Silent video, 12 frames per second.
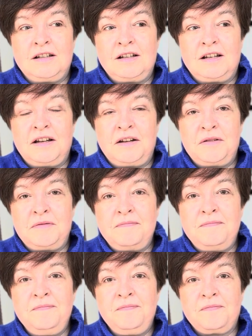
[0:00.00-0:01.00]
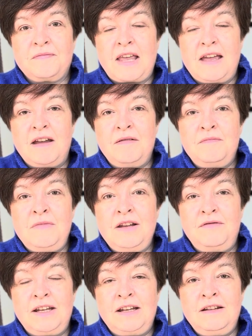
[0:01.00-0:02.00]
I'm
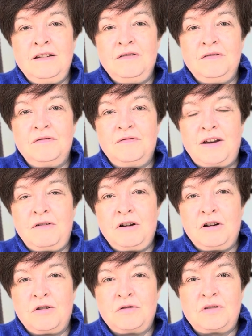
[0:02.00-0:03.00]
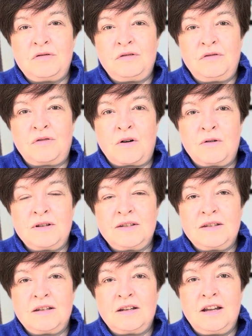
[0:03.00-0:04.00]
living very close to a
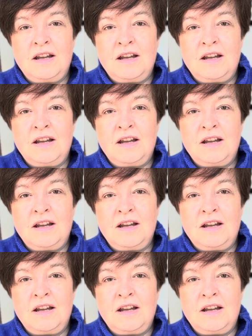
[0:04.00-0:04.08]
forest.